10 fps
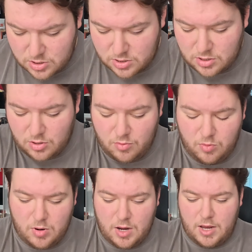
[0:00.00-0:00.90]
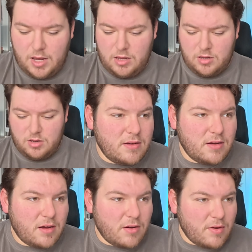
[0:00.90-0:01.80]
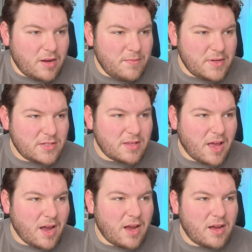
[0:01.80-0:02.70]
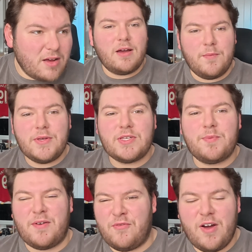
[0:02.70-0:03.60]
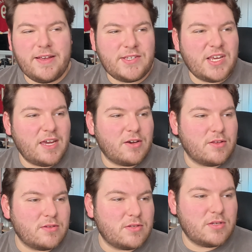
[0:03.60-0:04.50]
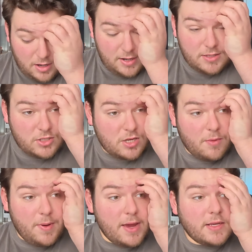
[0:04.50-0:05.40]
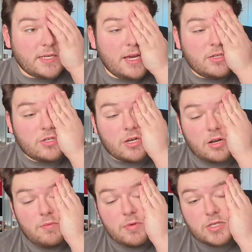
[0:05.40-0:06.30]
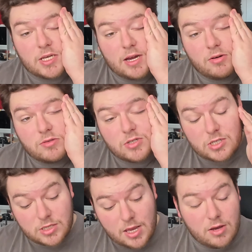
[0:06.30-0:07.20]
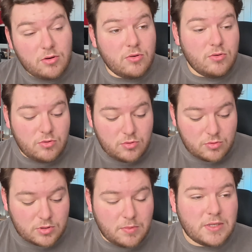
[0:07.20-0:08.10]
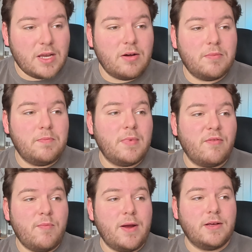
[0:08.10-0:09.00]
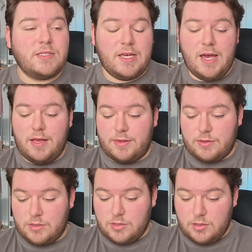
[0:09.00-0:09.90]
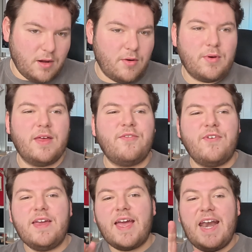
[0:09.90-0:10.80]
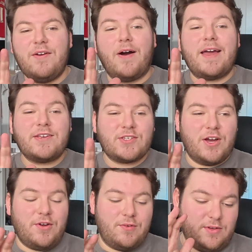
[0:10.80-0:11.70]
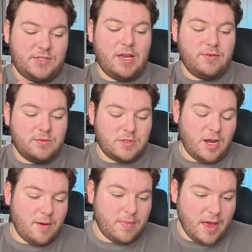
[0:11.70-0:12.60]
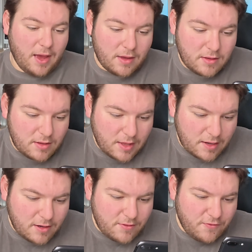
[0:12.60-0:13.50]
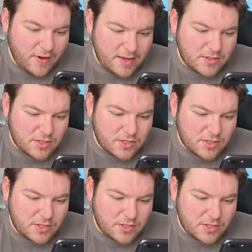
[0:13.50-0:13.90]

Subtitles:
no way. Oh well, I missed that. I missed it by 30 seconds. I need to start paying attention. I'm missing out on steals. I missed out on another pair of TNs. Oh well, they're fake anyway, so save some time there. They're good fakes